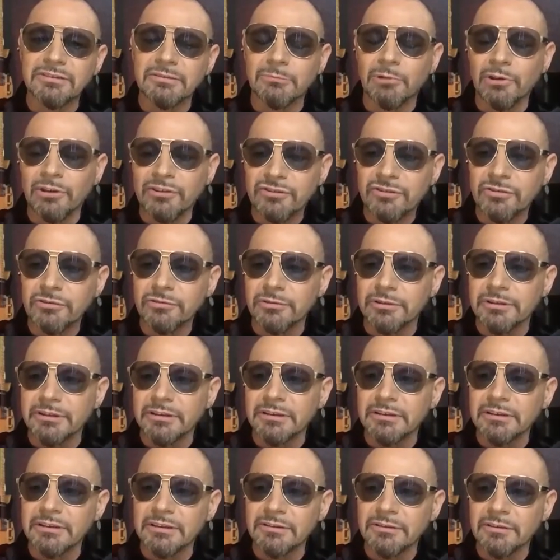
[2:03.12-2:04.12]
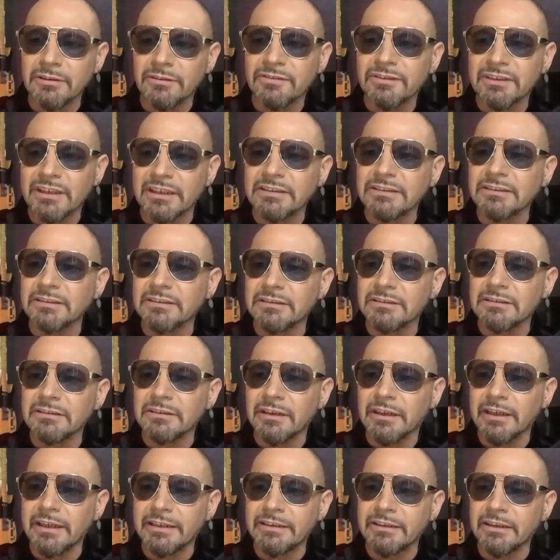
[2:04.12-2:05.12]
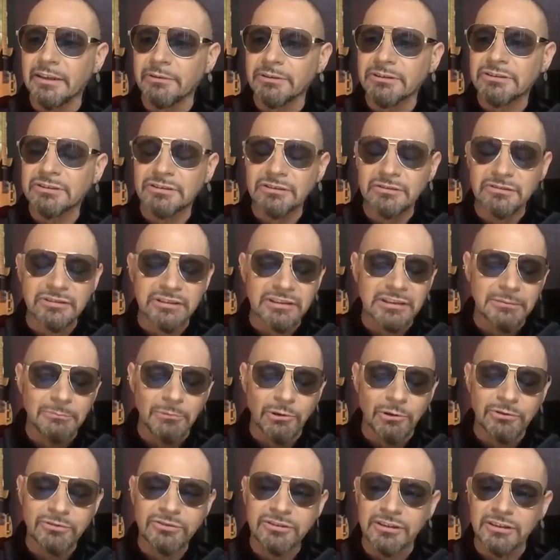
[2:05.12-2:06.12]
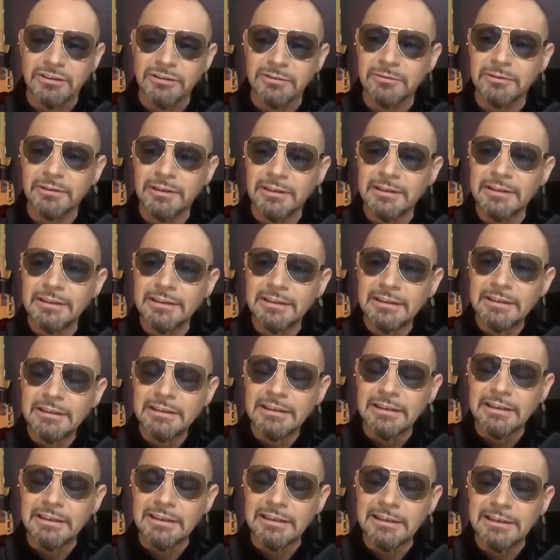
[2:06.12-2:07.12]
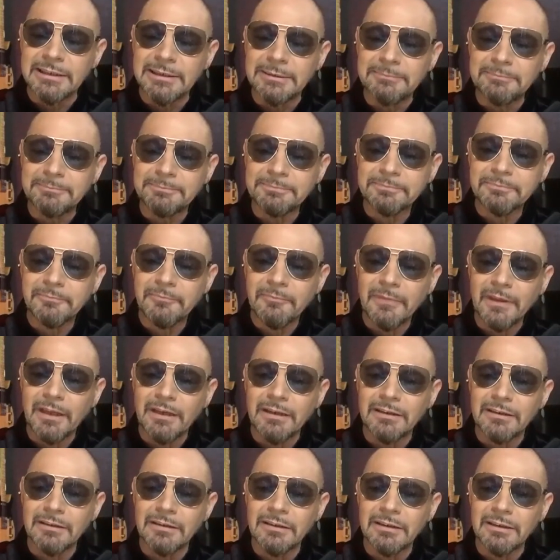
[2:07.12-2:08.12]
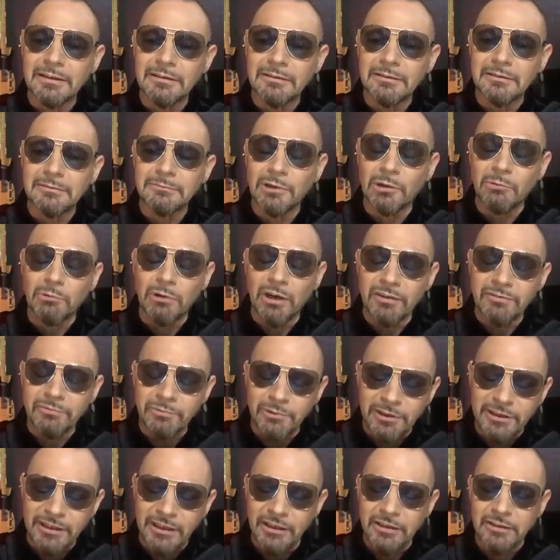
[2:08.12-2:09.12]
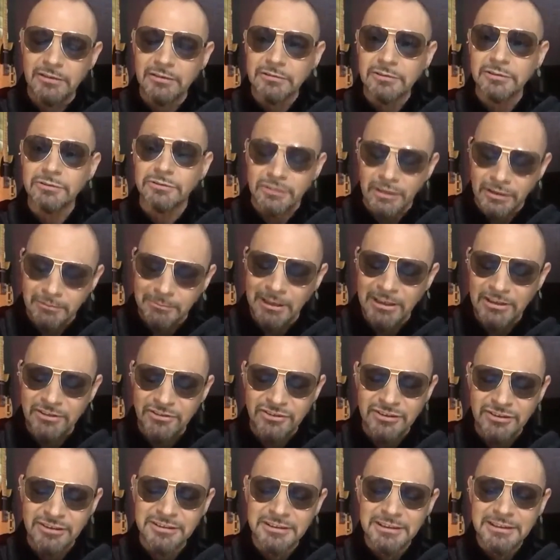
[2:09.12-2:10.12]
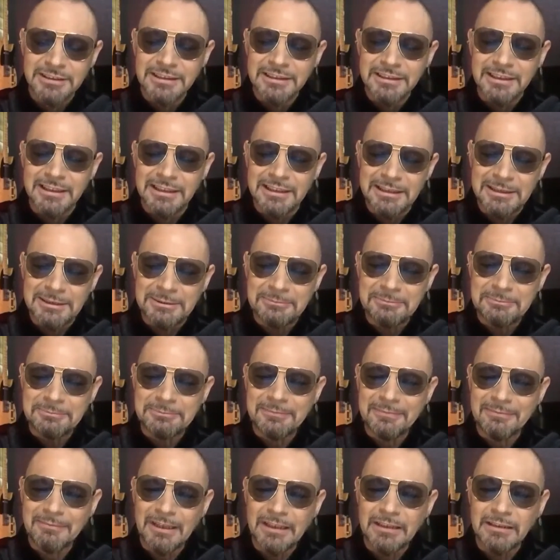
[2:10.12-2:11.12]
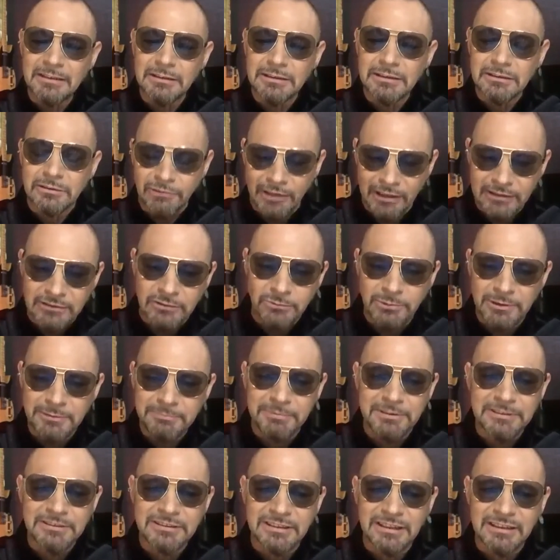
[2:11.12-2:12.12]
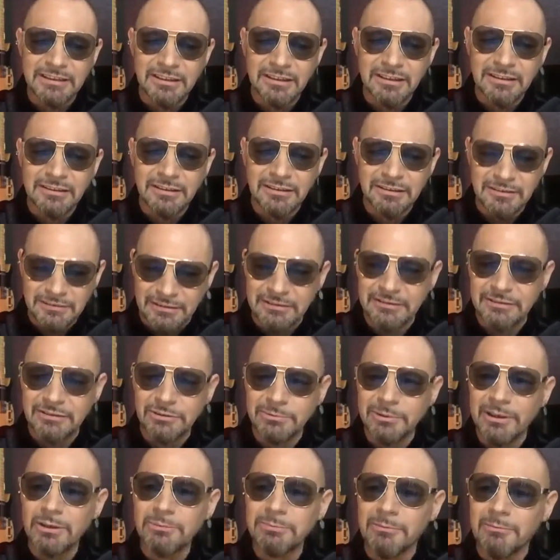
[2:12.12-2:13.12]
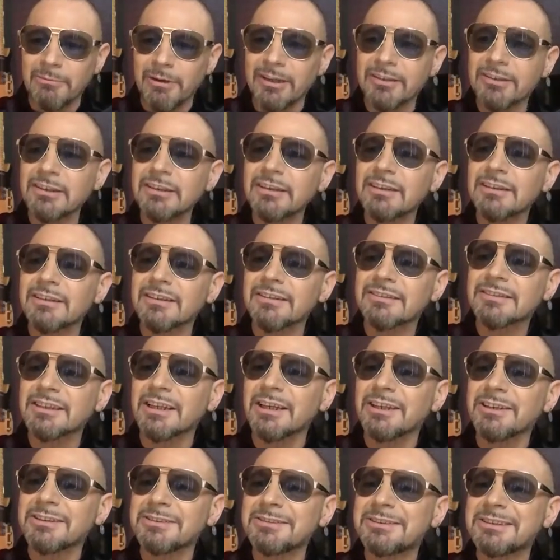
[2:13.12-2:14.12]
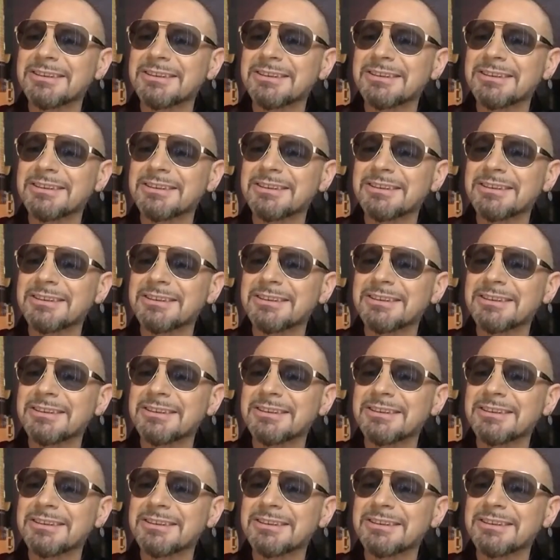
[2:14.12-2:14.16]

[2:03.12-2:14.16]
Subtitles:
because I'm always touring. And all of a sudden I had no excuse anymore. So my wife Raquel, who's our manager, cracked a whip and said, new album, I think. So